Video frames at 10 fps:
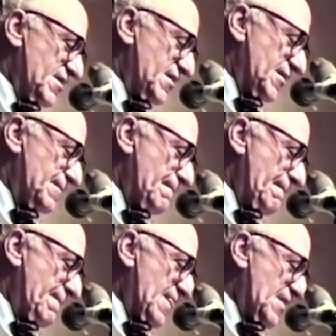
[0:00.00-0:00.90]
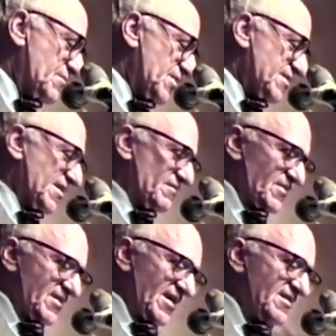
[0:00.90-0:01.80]
uh, with, uh,
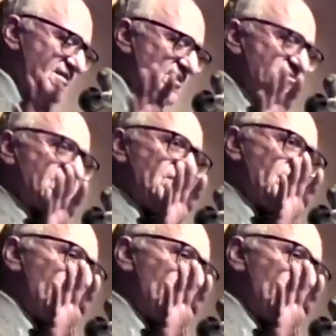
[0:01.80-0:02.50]
with eight years of the